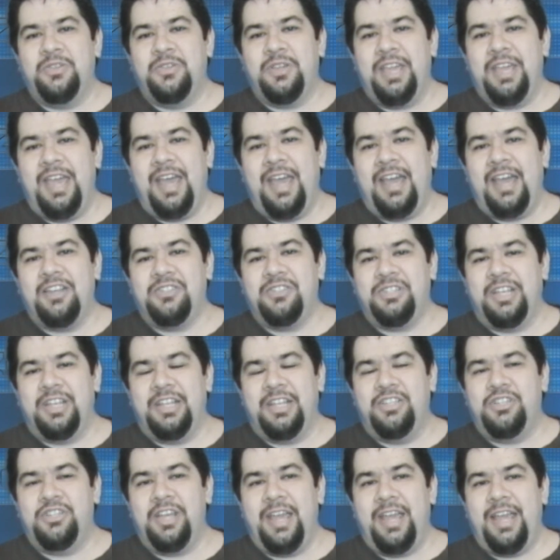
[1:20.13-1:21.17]
to cash
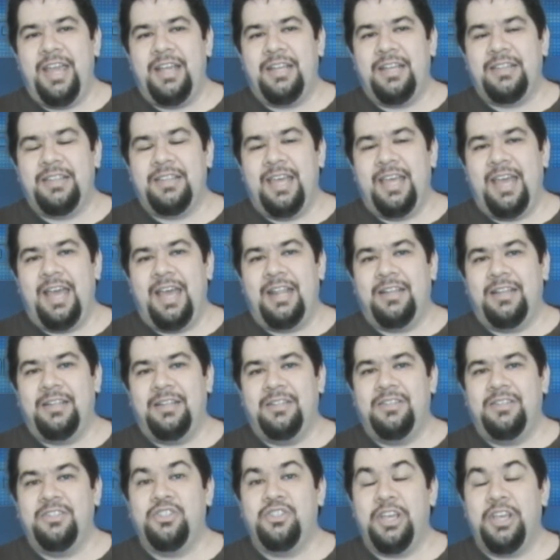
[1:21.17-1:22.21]
a check
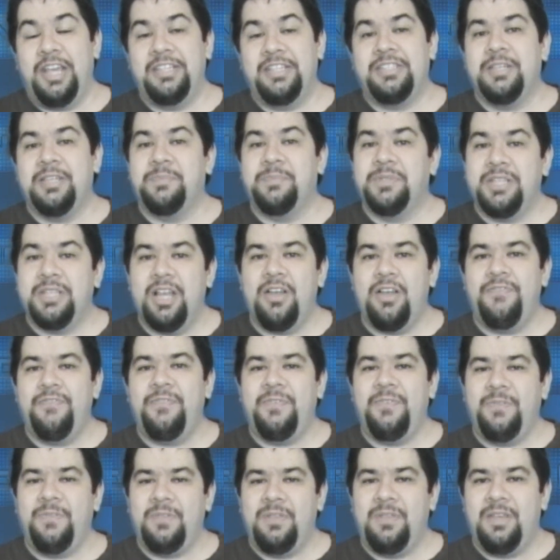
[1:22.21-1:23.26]
that Chase
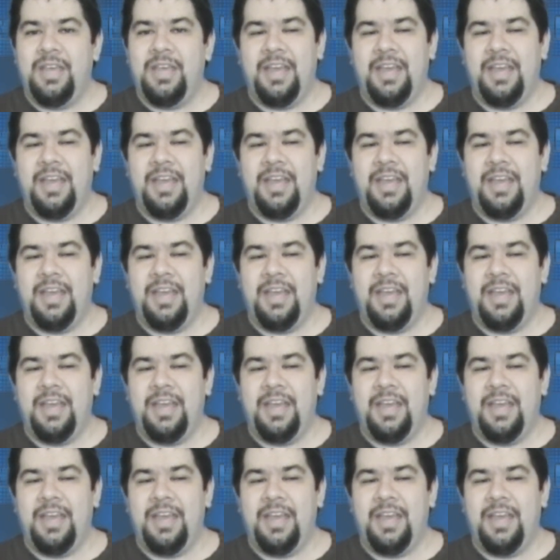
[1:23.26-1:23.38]
himself